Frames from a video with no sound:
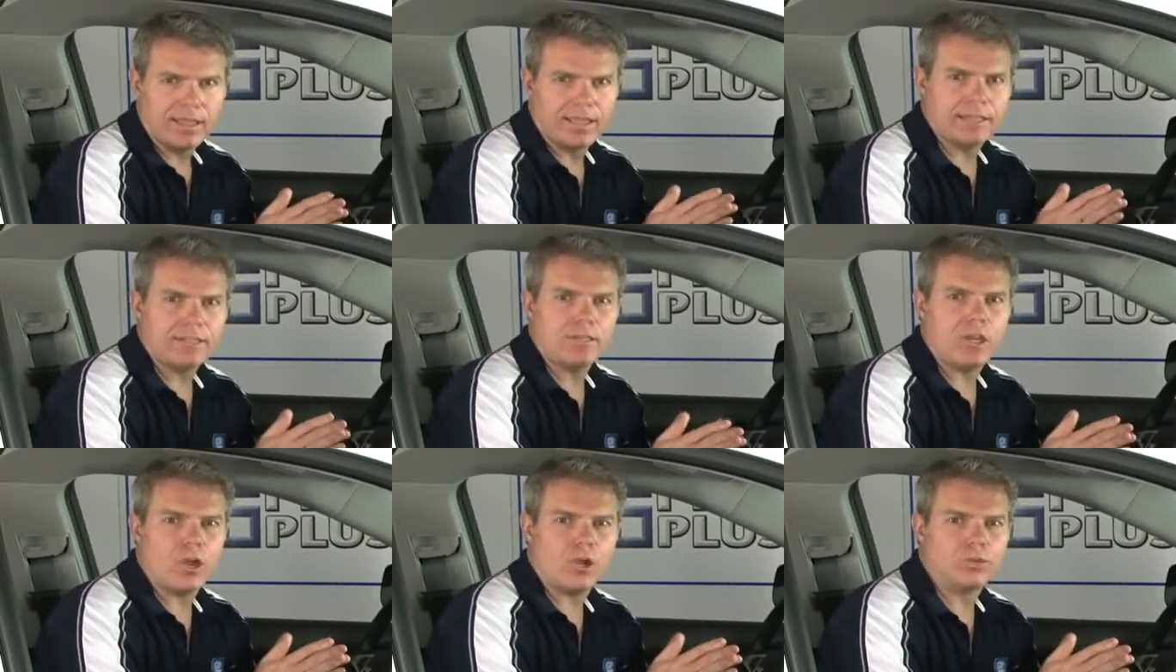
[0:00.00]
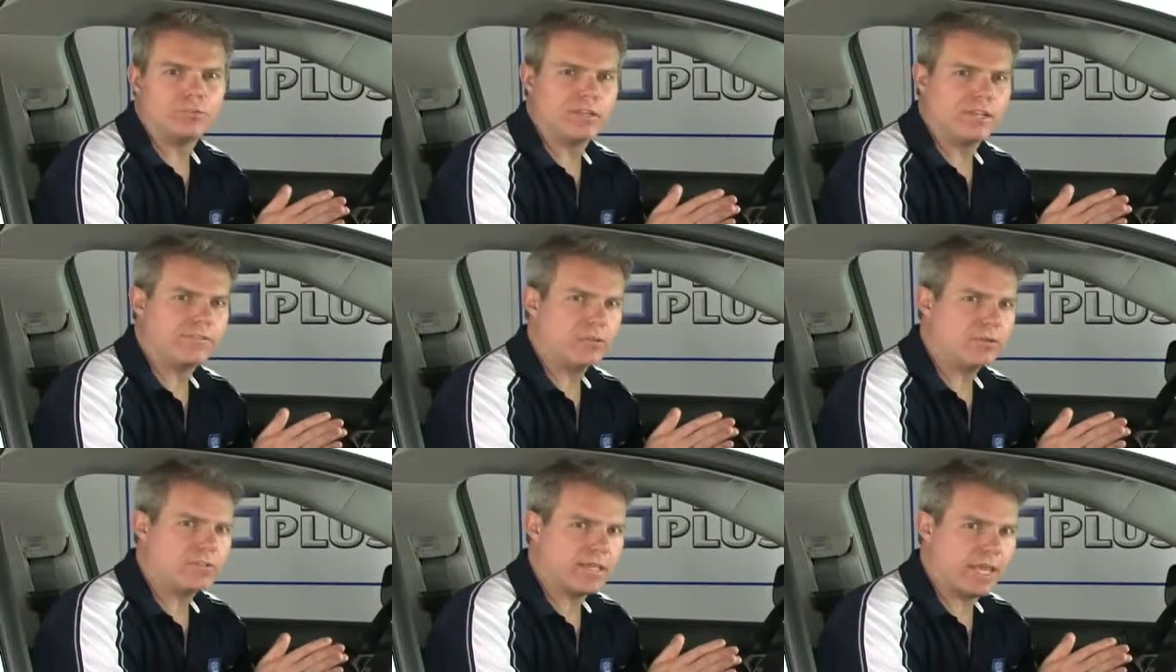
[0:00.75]
It knows that if
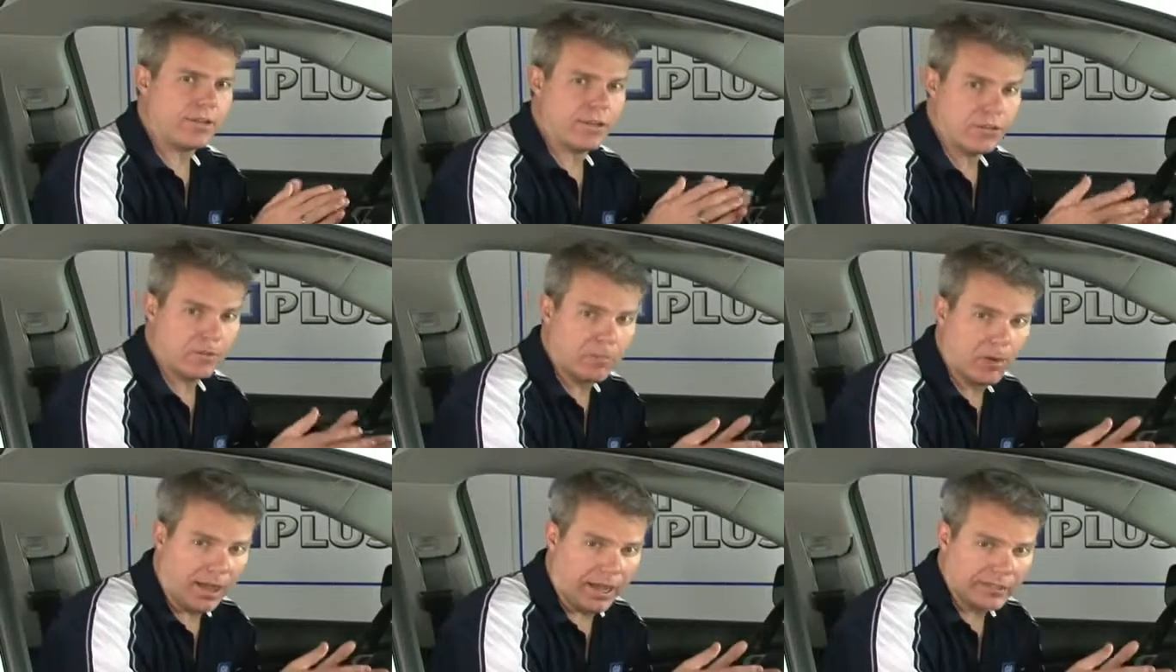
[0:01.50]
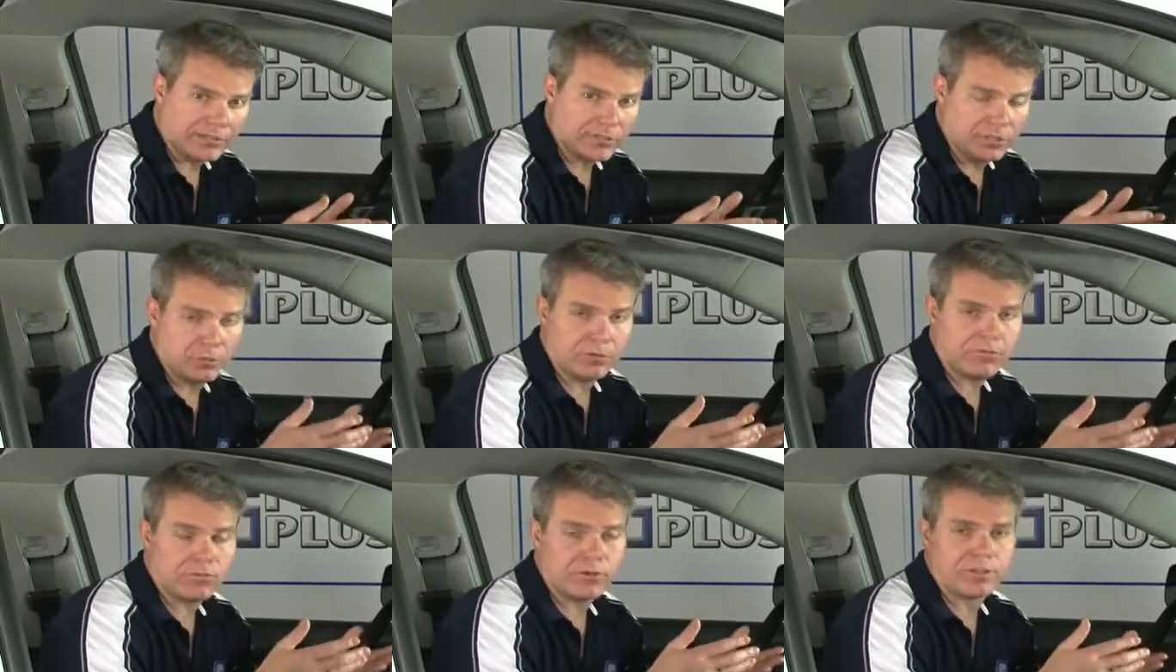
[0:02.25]
you said the boss, you're
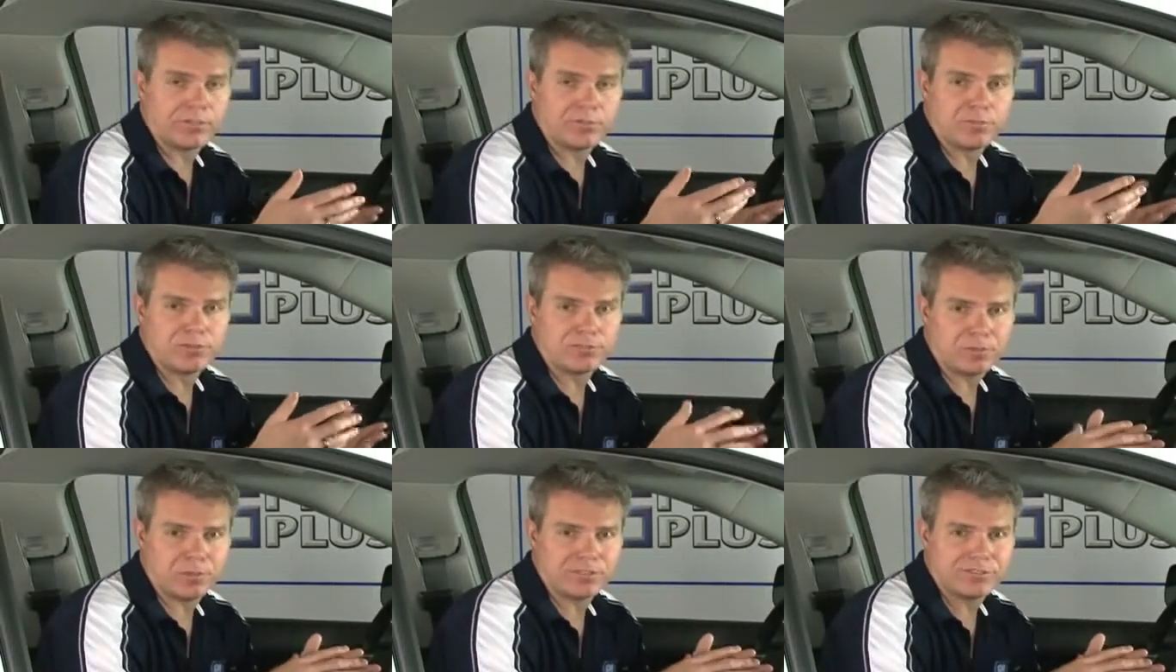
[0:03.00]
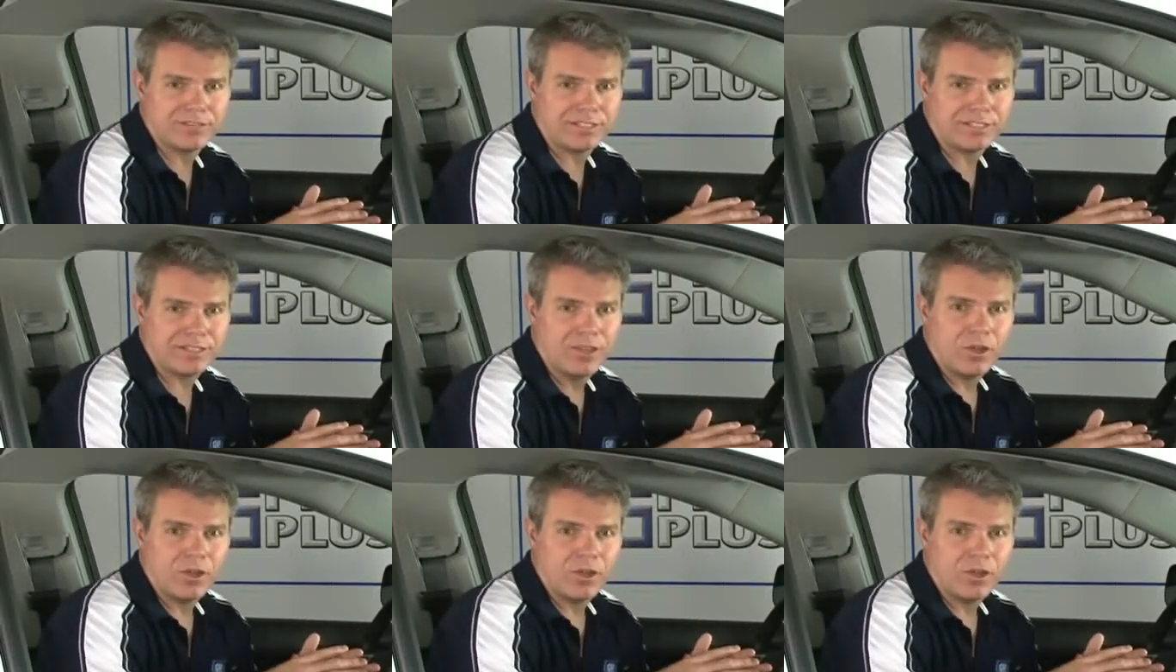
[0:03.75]
referring to Bruce Springsteen,